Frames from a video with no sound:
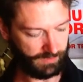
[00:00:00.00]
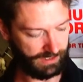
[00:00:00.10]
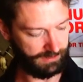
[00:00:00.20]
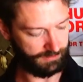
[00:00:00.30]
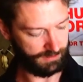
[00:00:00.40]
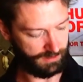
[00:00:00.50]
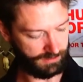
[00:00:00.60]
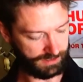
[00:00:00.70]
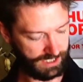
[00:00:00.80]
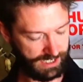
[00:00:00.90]
in a
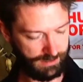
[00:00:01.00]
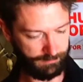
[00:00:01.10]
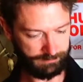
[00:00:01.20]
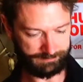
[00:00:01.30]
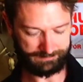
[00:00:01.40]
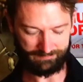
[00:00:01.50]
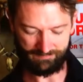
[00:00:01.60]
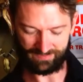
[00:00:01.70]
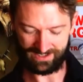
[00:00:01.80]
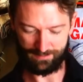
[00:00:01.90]
long time.
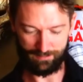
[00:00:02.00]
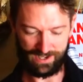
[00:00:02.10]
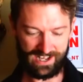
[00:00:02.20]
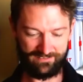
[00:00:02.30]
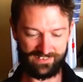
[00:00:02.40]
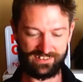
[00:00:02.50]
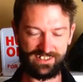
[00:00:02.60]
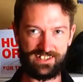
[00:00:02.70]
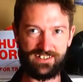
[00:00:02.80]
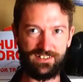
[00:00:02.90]
Got a bad feeling
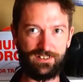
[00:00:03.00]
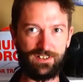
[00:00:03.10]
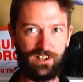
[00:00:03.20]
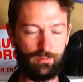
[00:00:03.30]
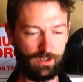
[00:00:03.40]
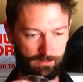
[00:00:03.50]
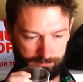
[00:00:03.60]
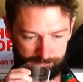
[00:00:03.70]
this isn't a good combo.